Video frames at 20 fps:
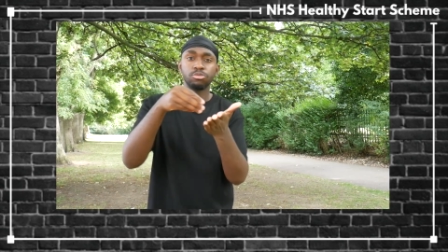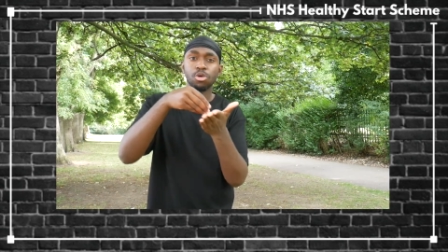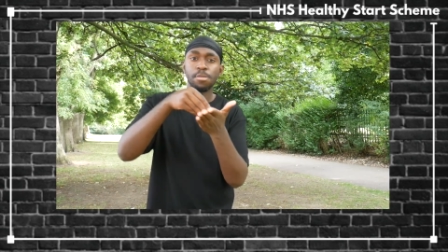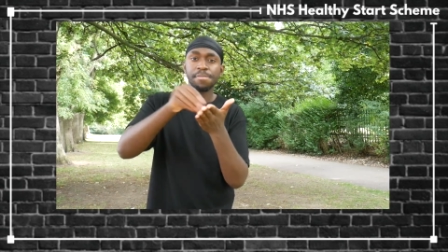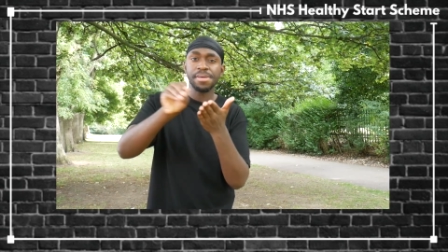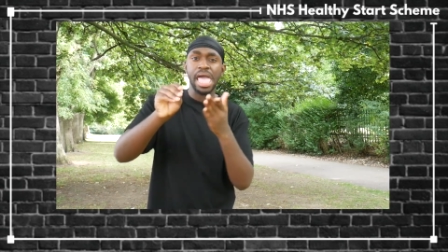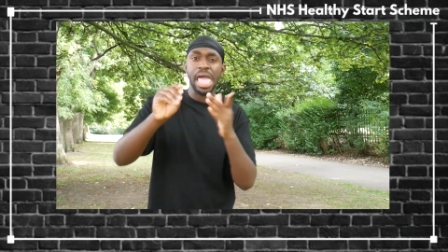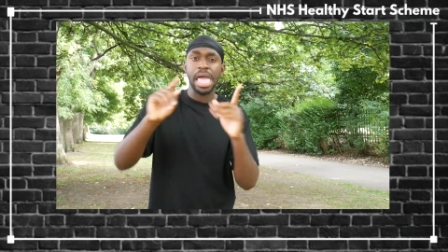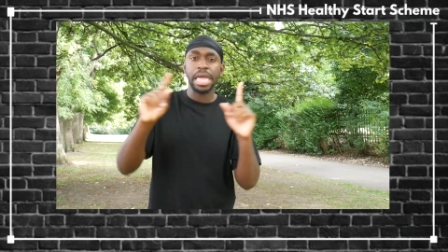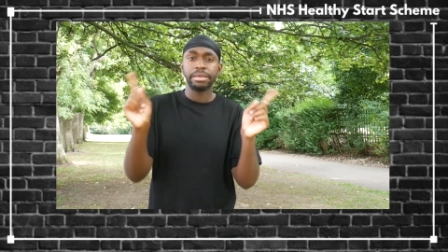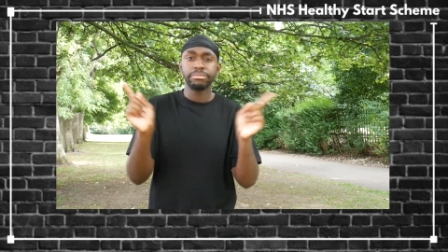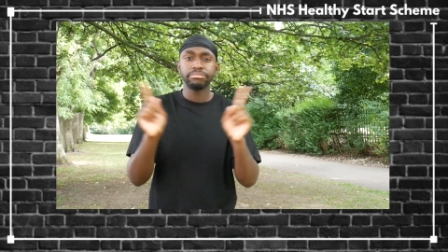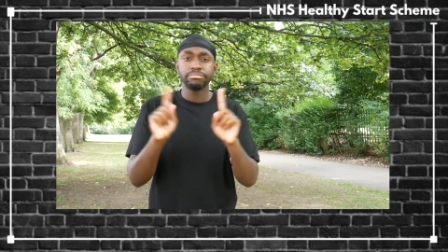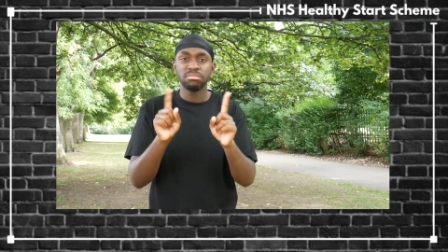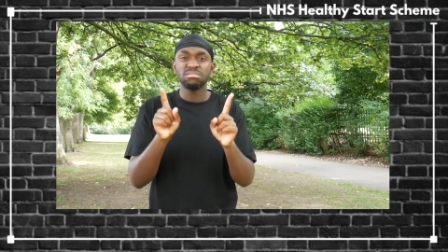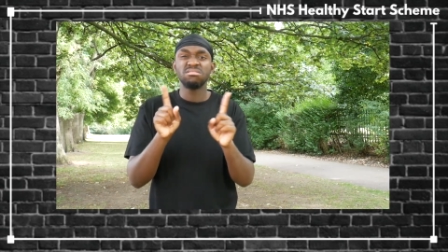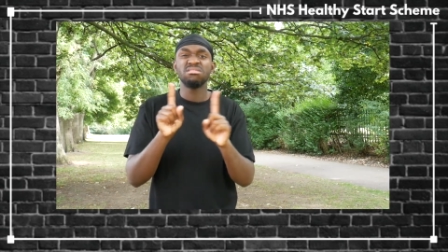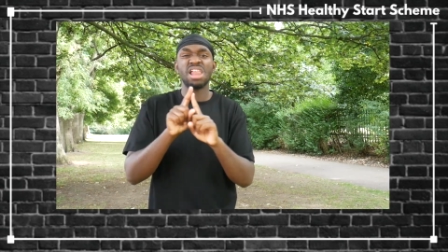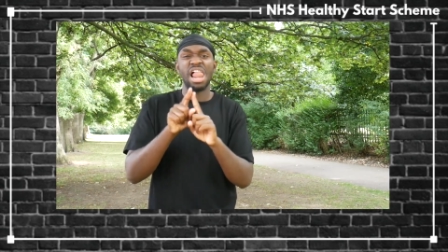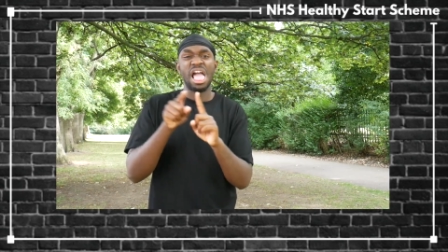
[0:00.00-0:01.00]
As an
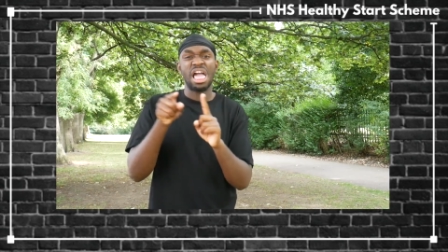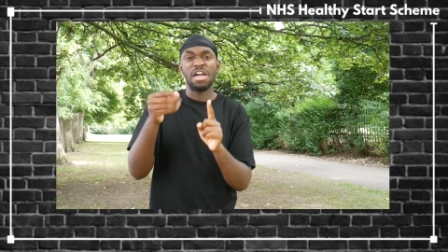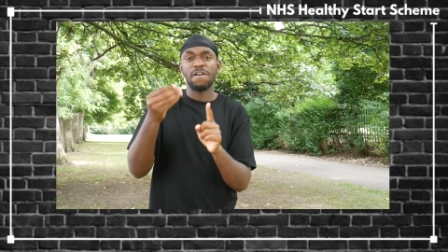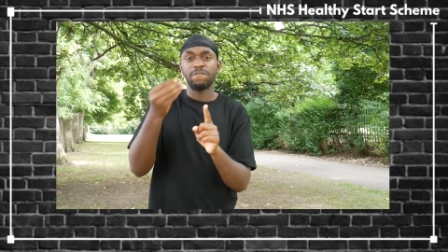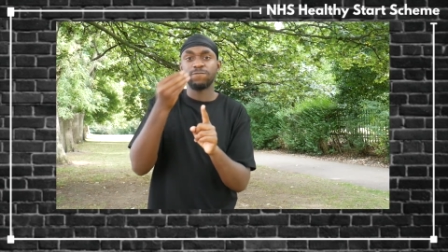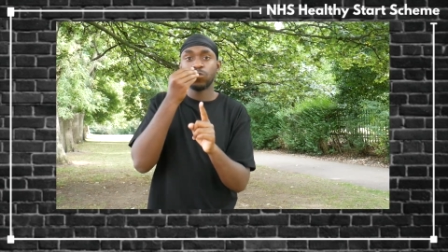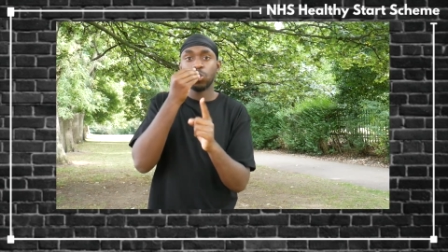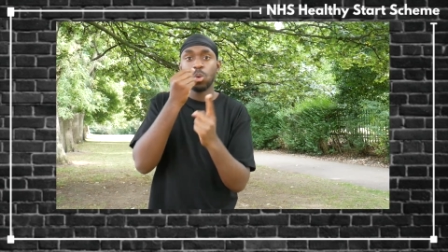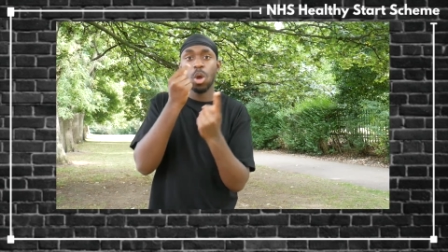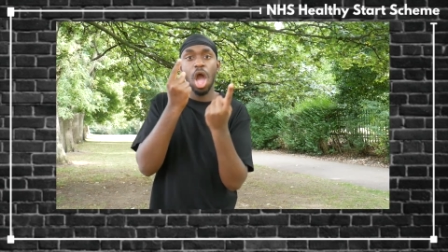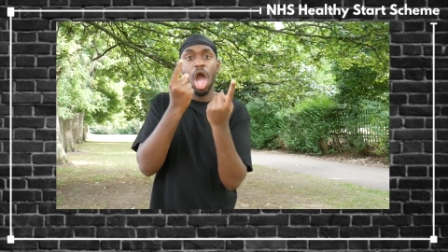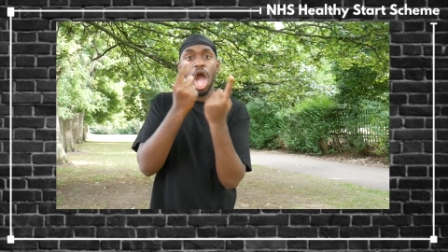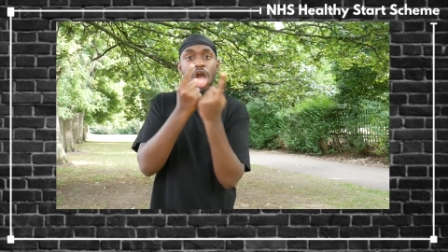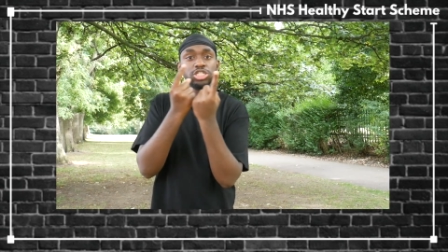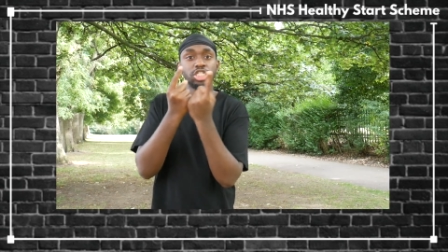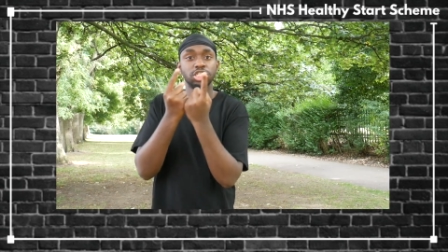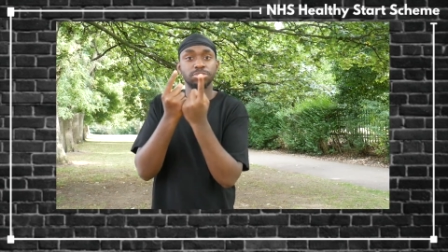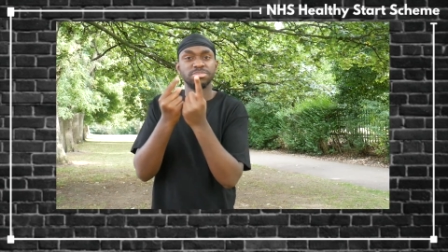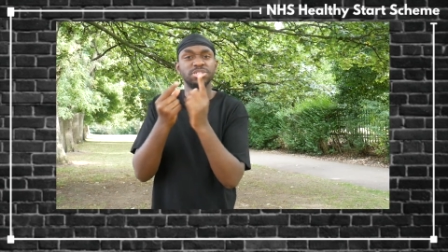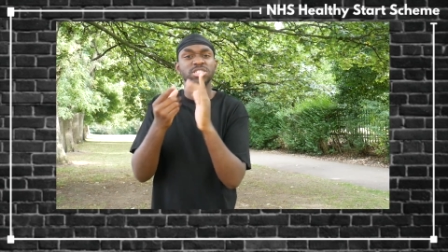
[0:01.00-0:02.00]
example, these
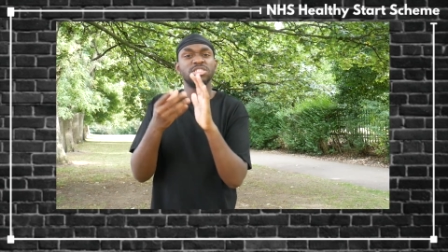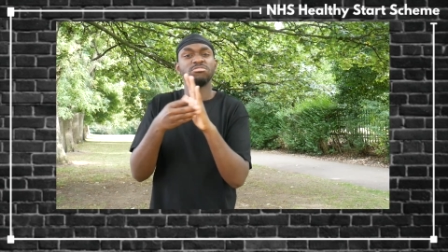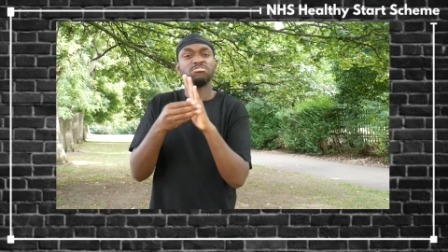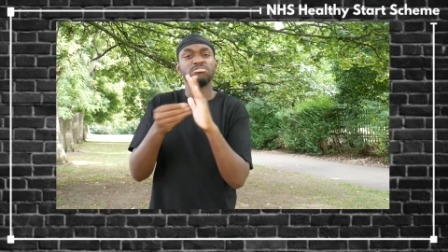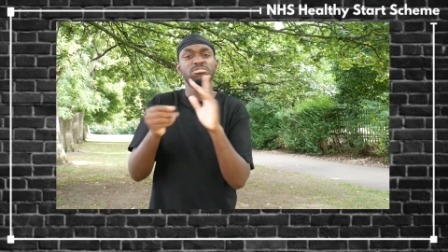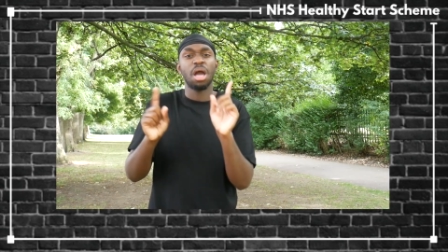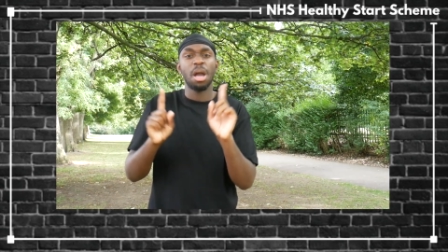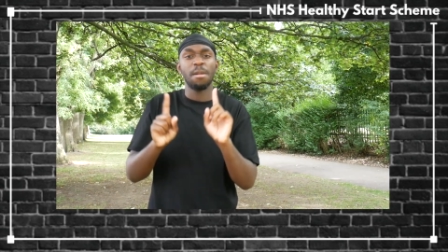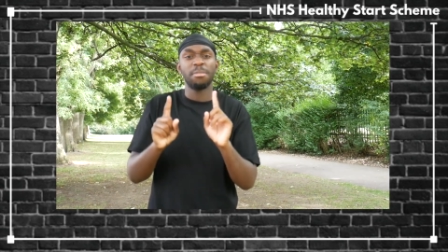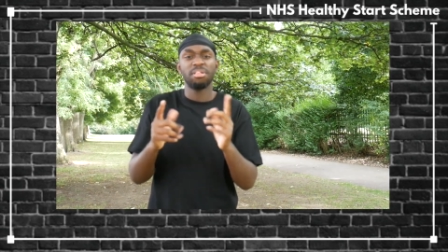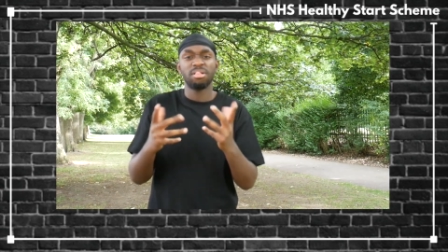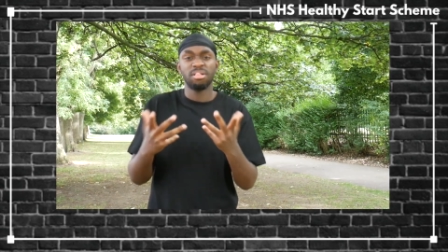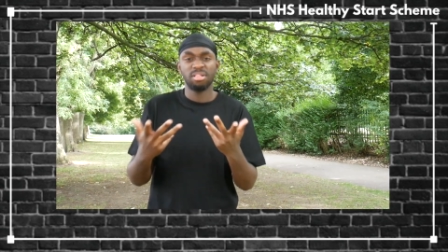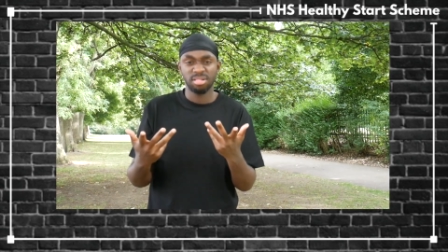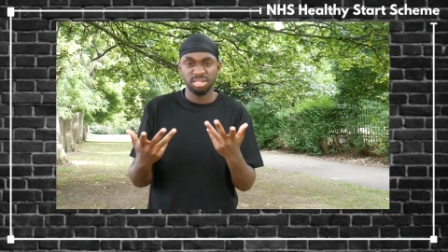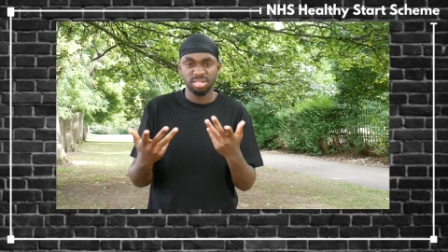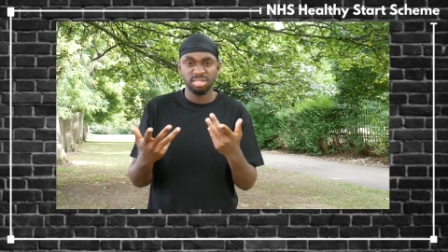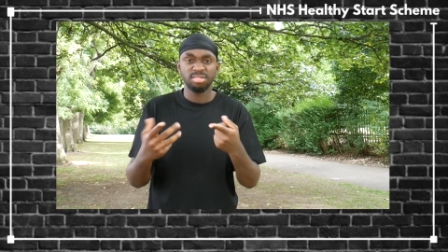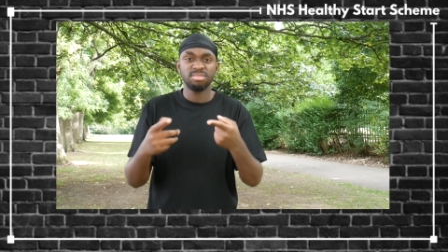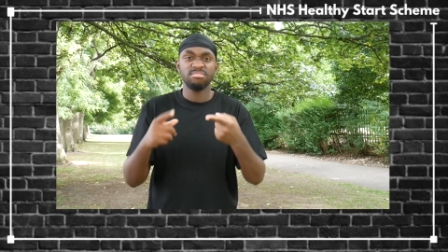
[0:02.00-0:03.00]
items
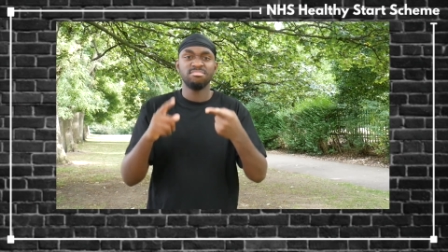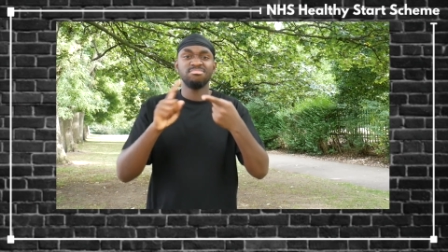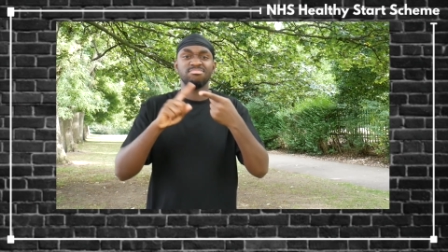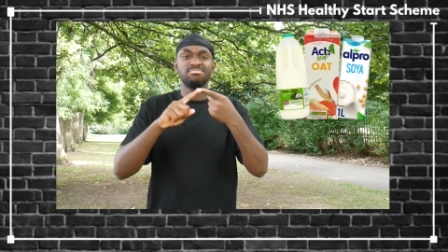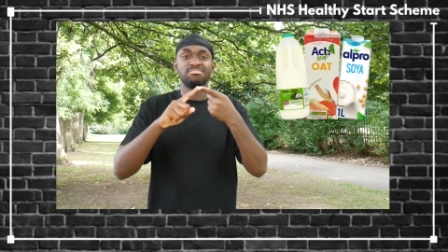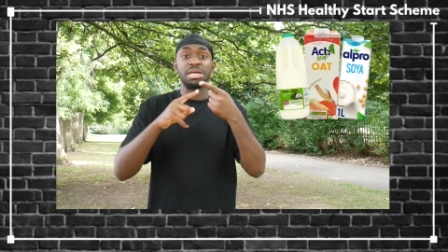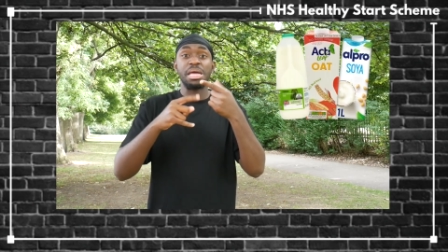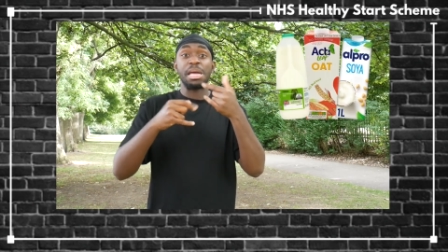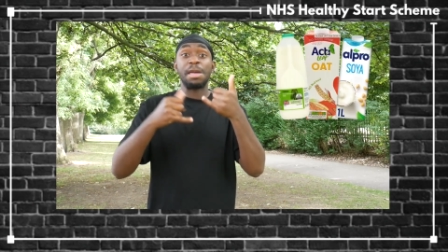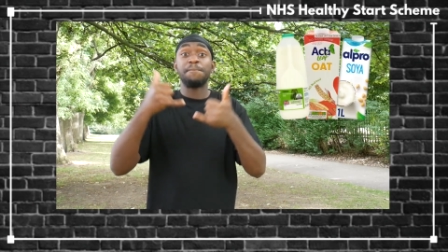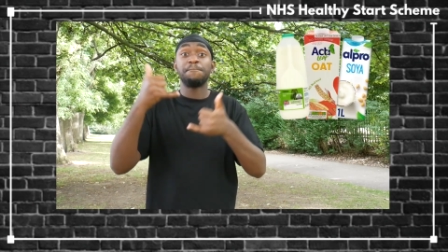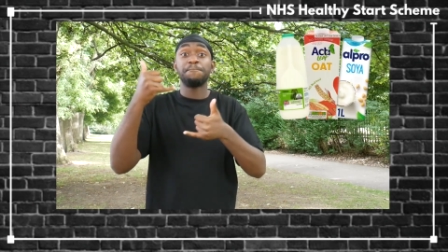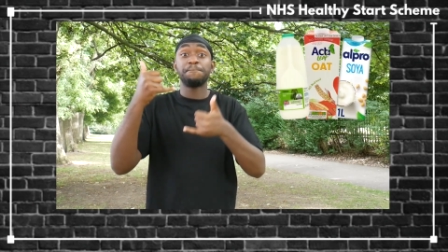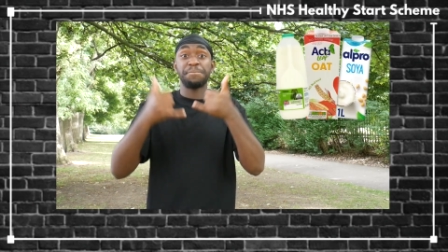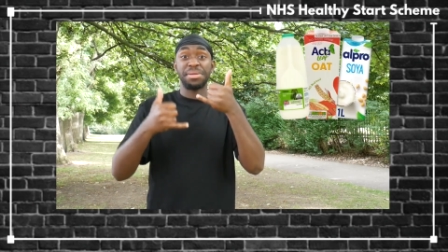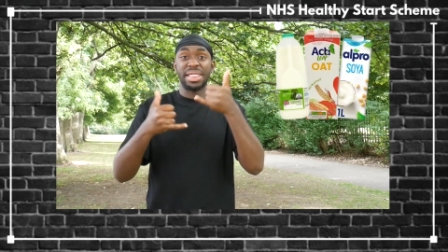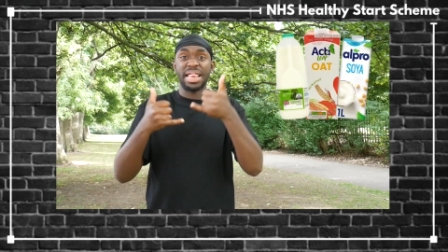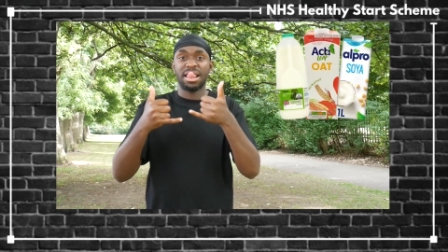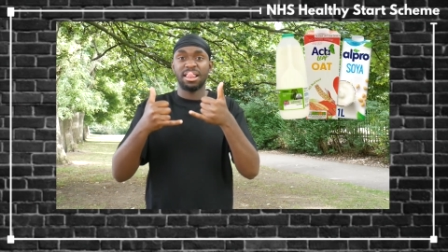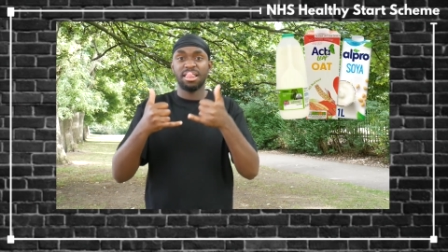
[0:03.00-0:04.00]
include
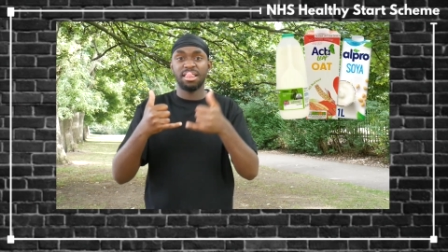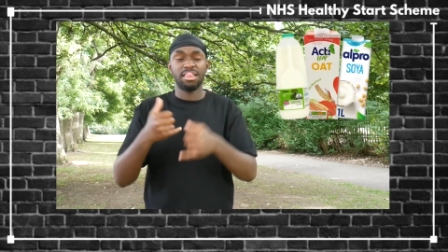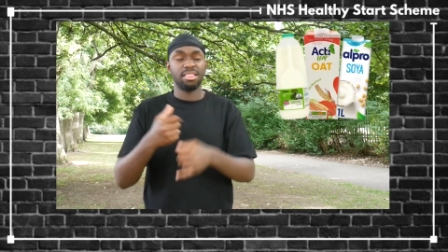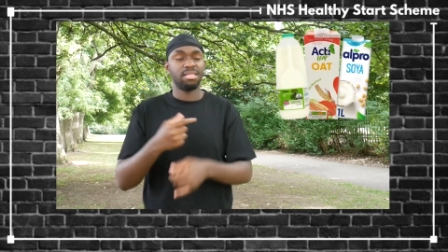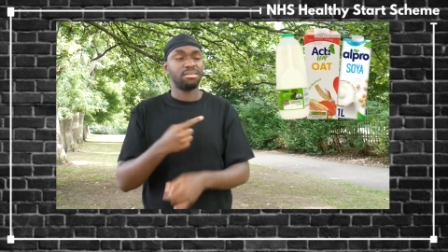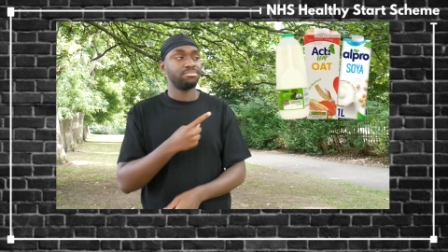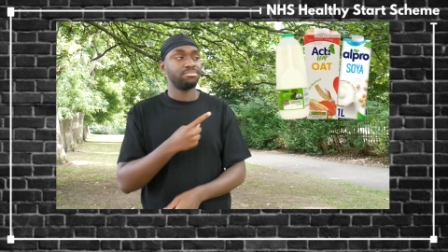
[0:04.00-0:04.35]
milk,